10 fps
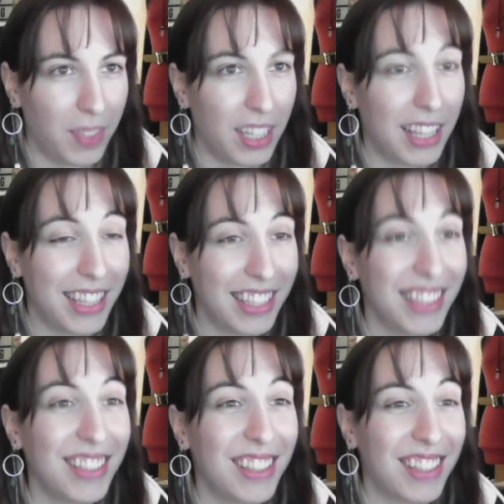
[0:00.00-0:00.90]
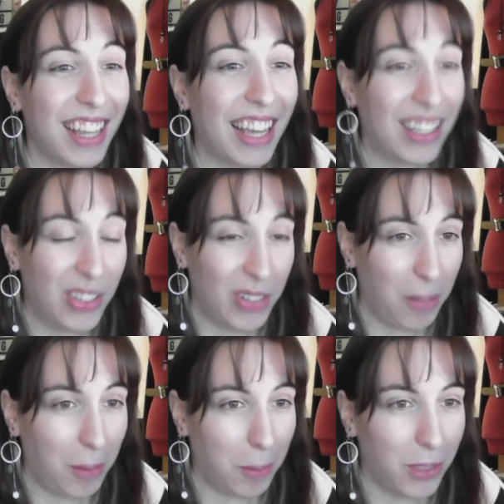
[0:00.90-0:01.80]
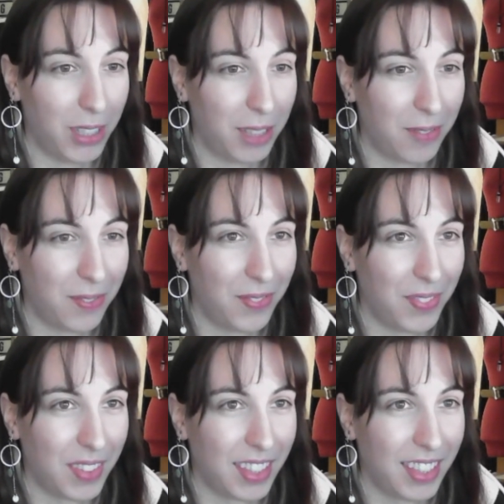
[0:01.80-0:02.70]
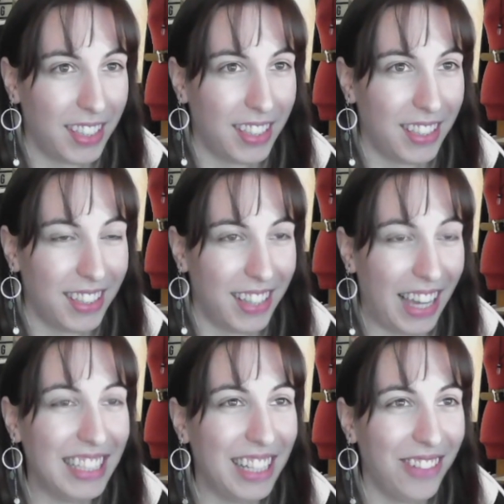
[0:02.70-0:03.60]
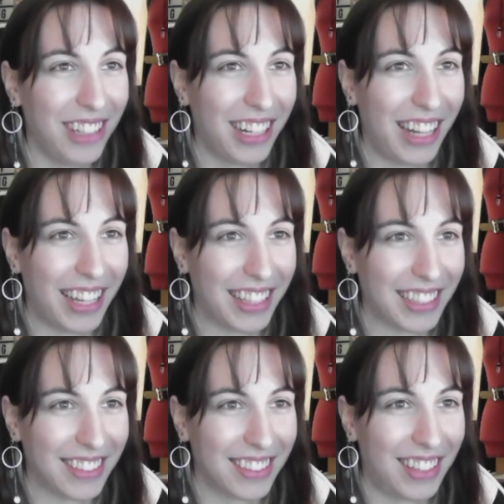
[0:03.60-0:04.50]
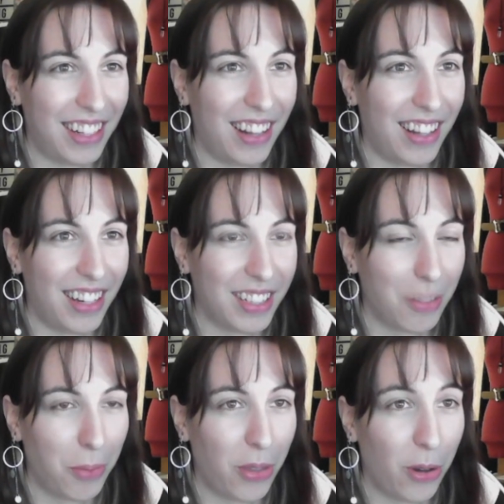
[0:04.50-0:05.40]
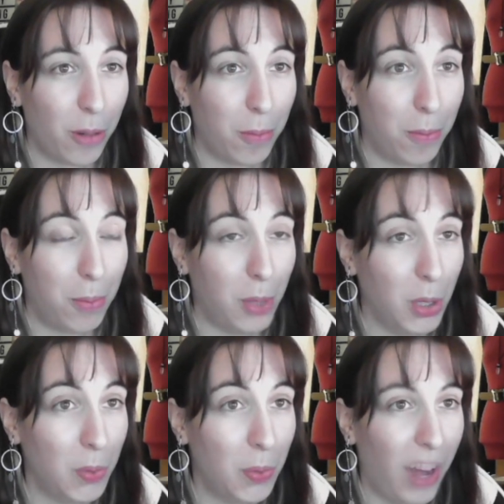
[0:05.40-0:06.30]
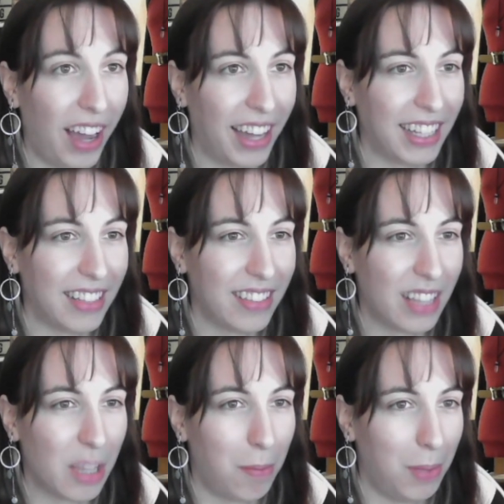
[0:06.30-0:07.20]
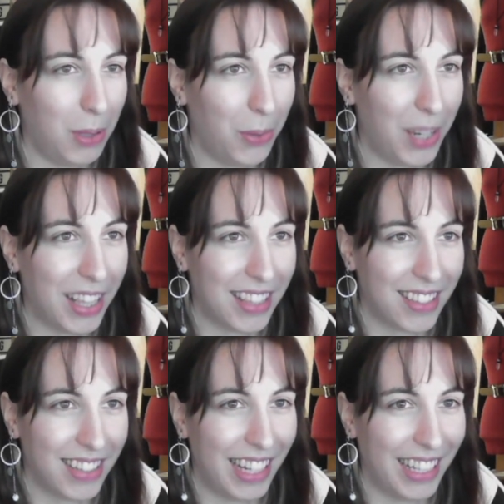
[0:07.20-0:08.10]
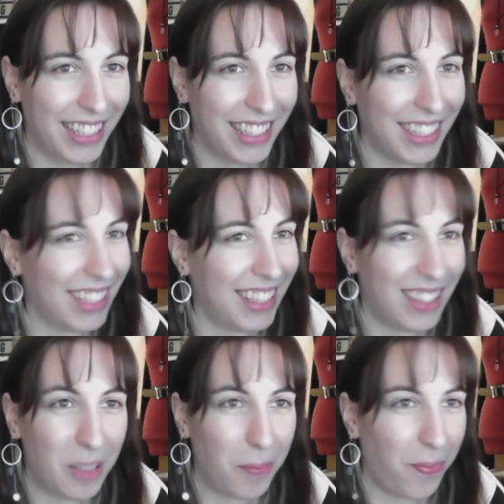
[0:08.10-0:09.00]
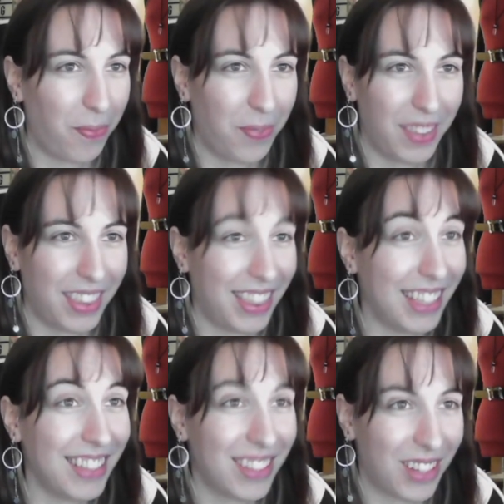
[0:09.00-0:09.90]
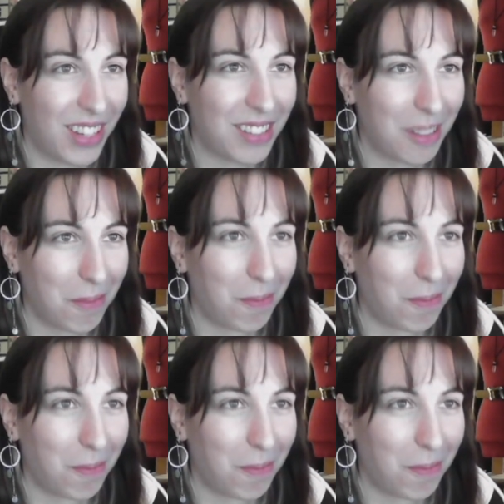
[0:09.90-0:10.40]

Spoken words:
This is extremely pretty. I definitely like this a lot with her blue eyes and the blue in the snake. This is awesome.